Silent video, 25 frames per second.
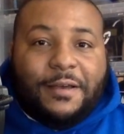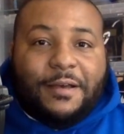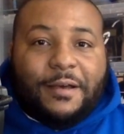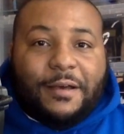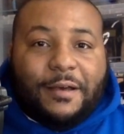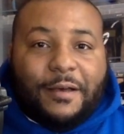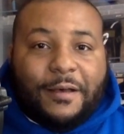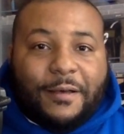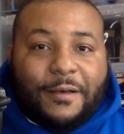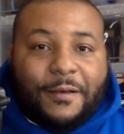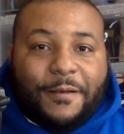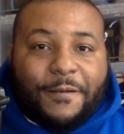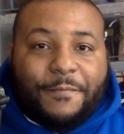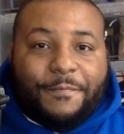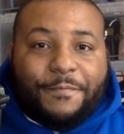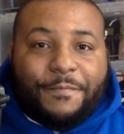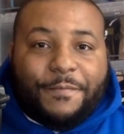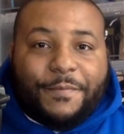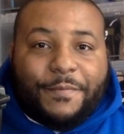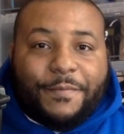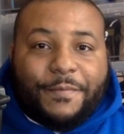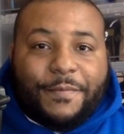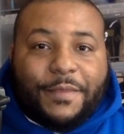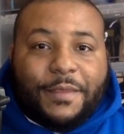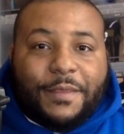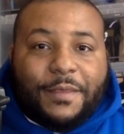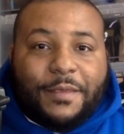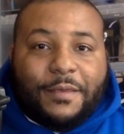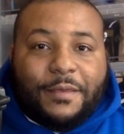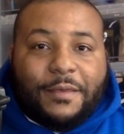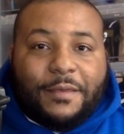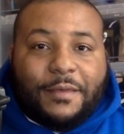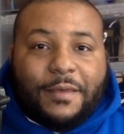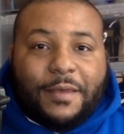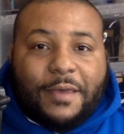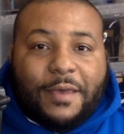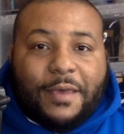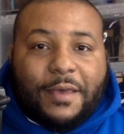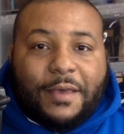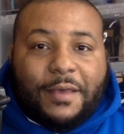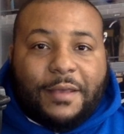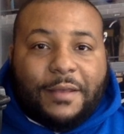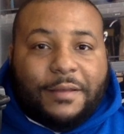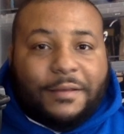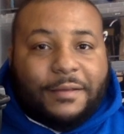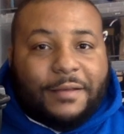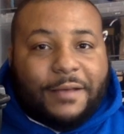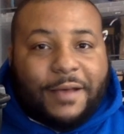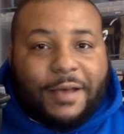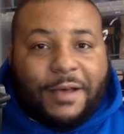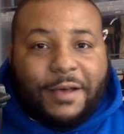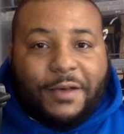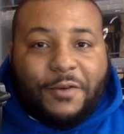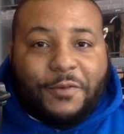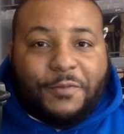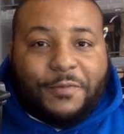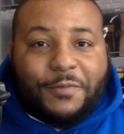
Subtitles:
And I hope they